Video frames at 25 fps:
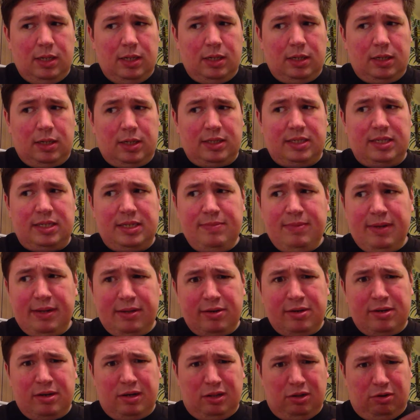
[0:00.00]
Because it seems like
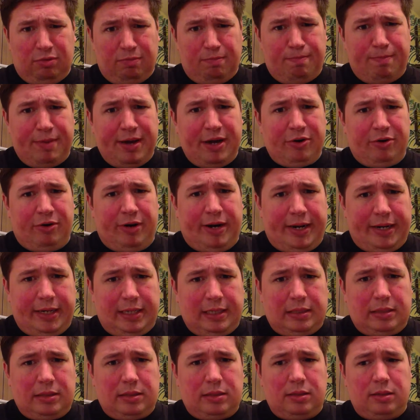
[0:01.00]
they're getting a little better at
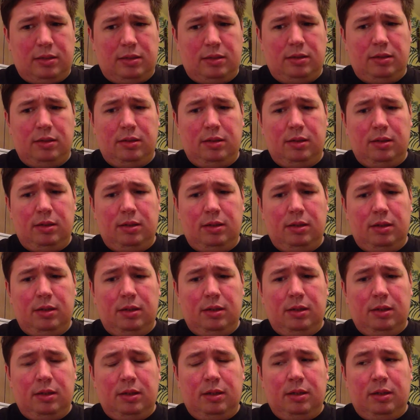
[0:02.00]
it.
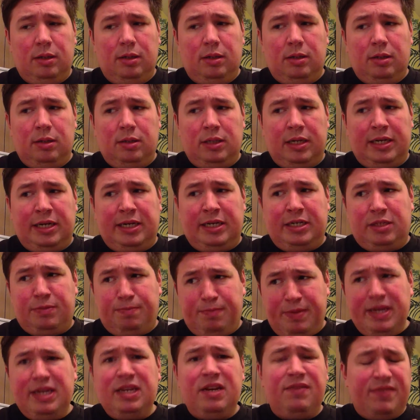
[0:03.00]
And it's
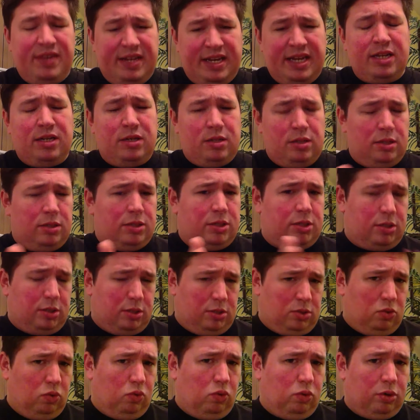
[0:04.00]
big enough to get into the
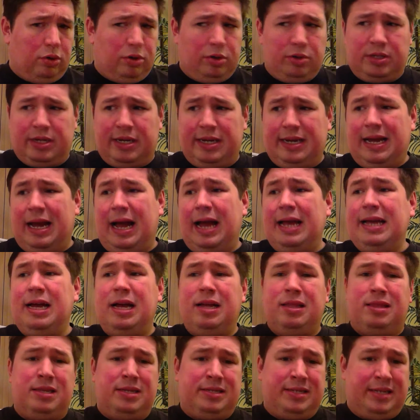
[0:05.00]
stores. I, I
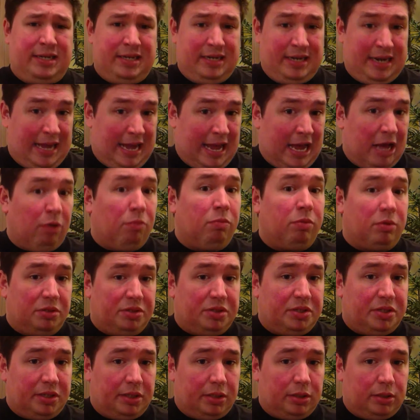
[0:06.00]
got this at an
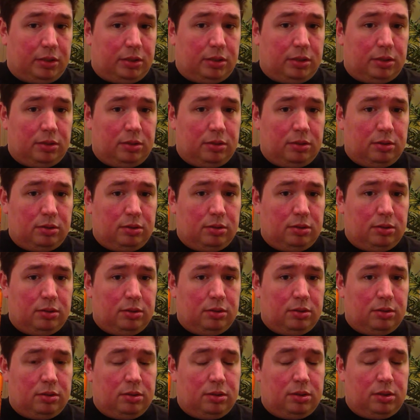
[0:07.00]
Albertsons.
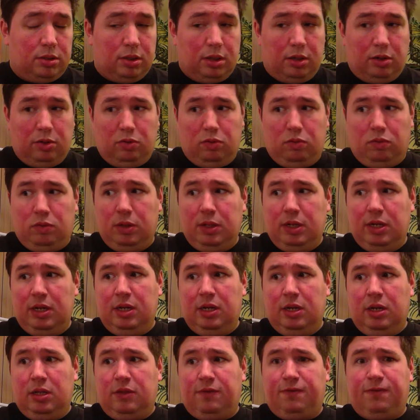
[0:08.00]
So
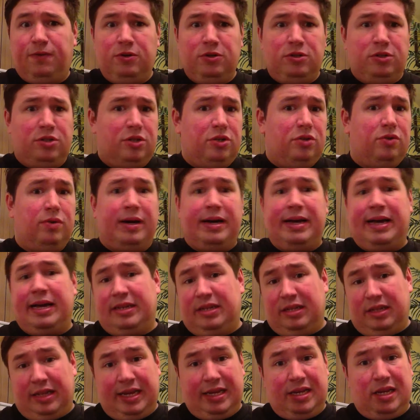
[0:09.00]
the first two, I had
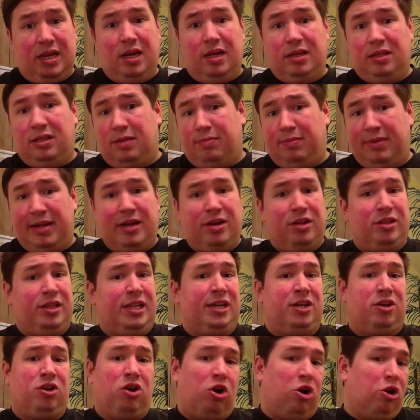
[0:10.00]
to like hunt them down at
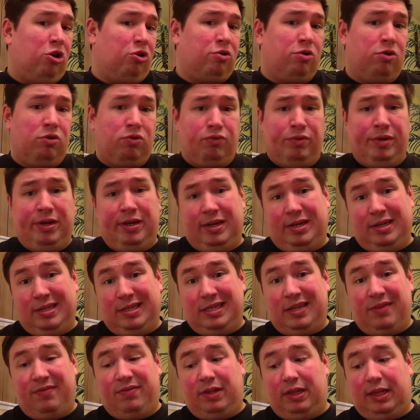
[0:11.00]
like an Arco Arena and a
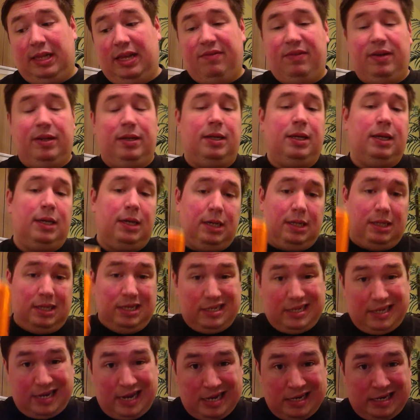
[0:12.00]
7 Eleven.
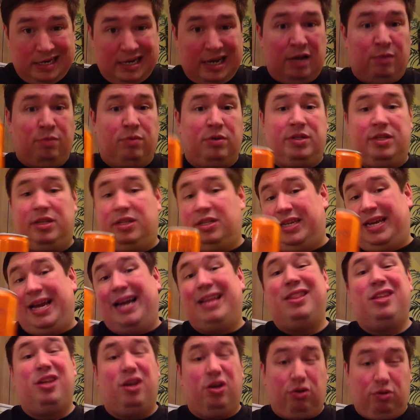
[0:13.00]
This I got in Albertsons. They
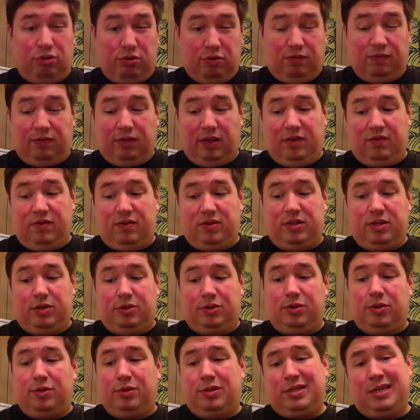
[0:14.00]
had the other two flavors there.
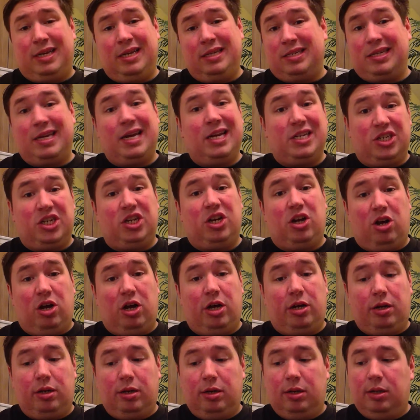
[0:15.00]
So it's, it's catching
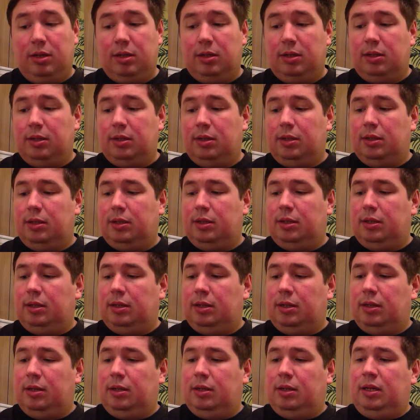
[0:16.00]
on.
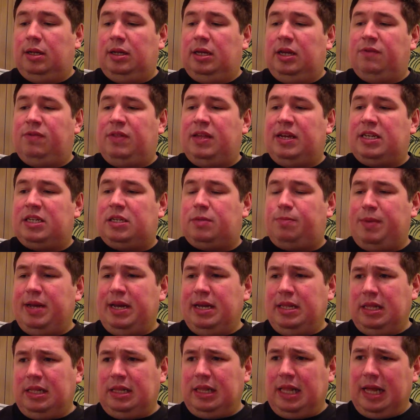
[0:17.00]
If they
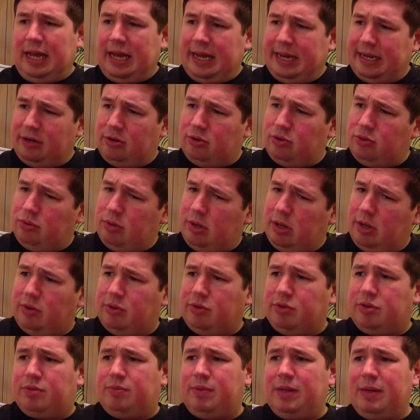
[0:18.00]
expand the line, who
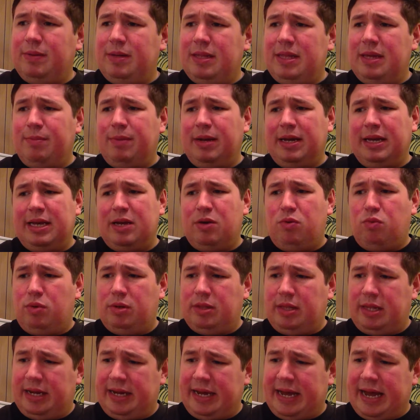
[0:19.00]
knows? Maybe they might get one
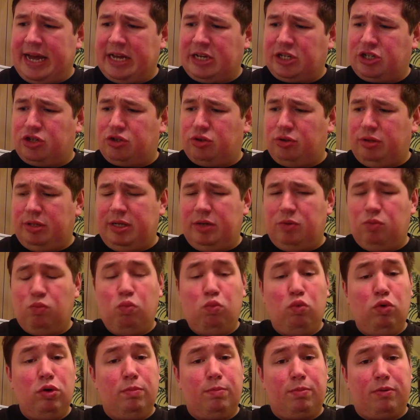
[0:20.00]
that I actually
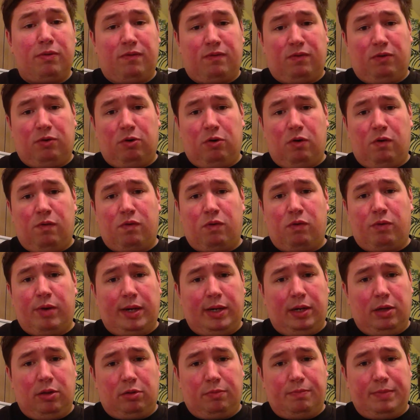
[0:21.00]
would prefer over
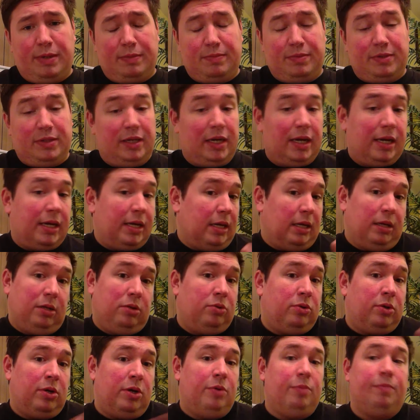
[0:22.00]
regular Pepsi. I, I
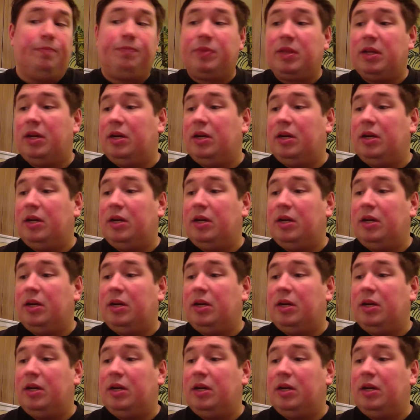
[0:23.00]
don't know.